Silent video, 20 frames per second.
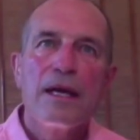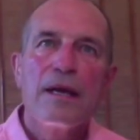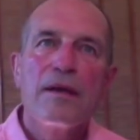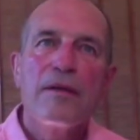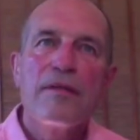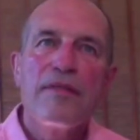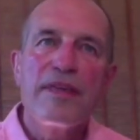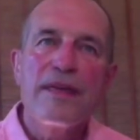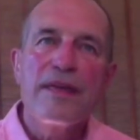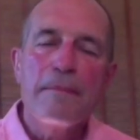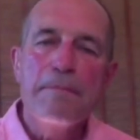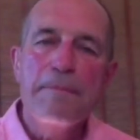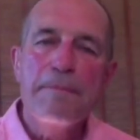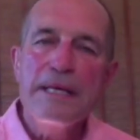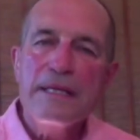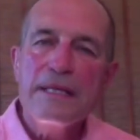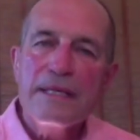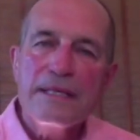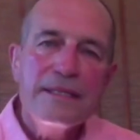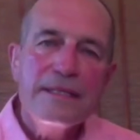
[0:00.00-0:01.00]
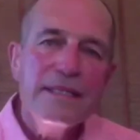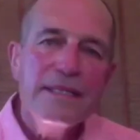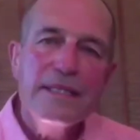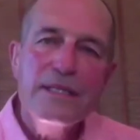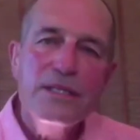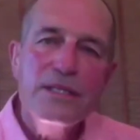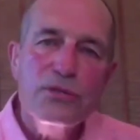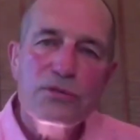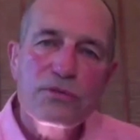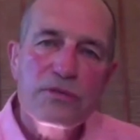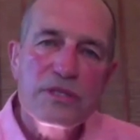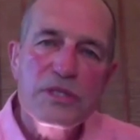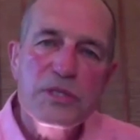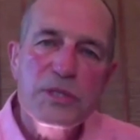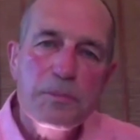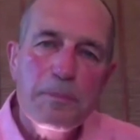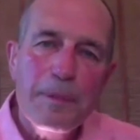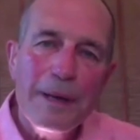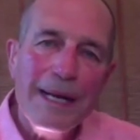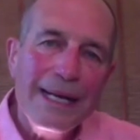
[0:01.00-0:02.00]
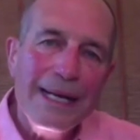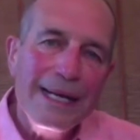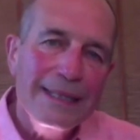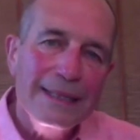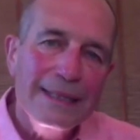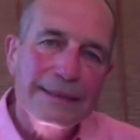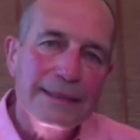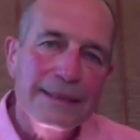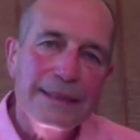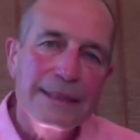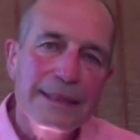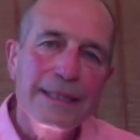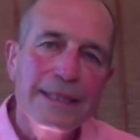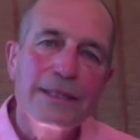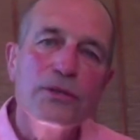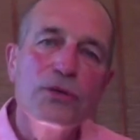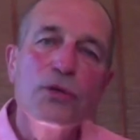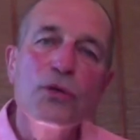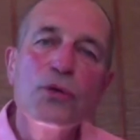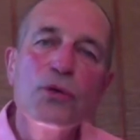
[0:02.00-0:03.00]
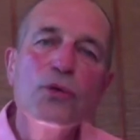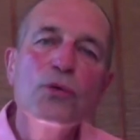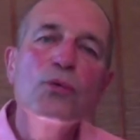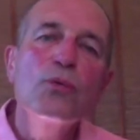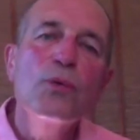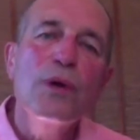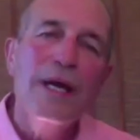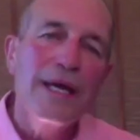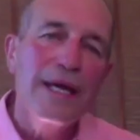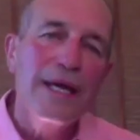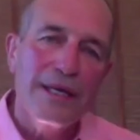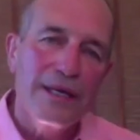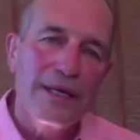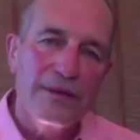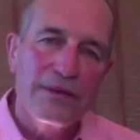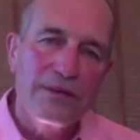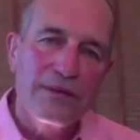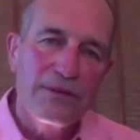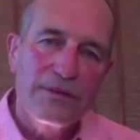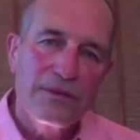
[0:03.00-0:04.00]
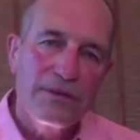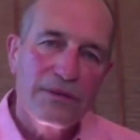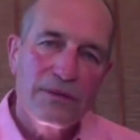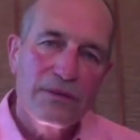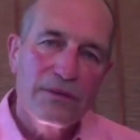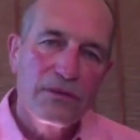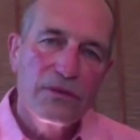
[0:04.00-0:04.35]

the ability to respond in new ways